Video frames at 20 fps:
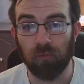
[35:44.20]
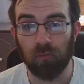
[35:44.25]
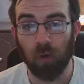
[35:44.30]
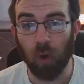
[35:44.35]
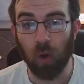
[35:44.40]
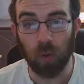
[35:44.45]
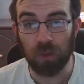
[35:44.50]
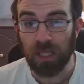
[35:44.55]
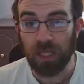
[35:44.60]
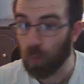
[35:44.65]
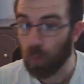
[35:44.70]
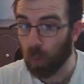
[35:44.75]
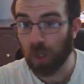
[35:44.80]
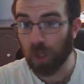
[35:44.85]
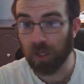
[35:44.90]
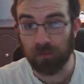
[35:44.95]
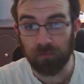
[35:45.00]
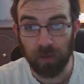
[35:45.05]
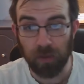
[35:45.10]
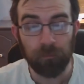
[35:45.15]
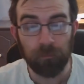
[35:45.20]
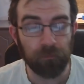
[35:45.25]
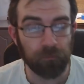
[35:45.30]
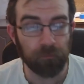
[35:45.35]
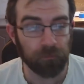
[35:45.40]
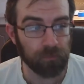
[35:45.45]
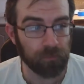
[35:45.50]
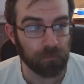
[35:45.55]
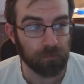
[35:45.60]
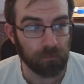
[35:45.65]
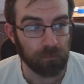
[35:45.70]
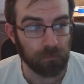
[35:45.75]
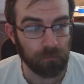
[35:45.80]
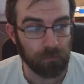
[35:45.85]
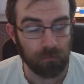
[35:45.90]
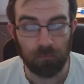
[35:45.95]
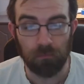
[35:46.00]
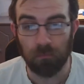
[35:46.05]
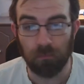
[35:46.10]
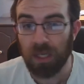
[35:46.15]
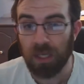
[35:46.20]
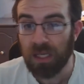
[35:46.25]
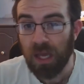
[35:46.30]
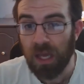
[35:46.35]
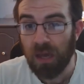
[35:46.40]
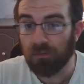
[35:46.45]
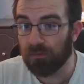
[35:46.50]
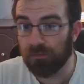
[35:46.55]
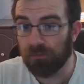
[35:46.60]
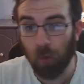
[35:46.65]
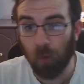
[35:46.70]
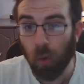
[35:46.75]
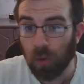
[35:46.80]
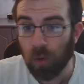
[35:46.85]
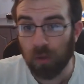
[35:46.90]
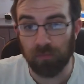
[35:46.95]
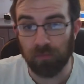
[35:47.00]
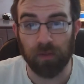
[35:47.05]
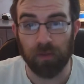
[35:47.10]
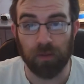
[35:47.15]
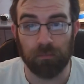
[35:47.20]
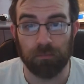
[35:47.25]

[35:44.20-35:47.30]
only 1 of them, might have 4 of them.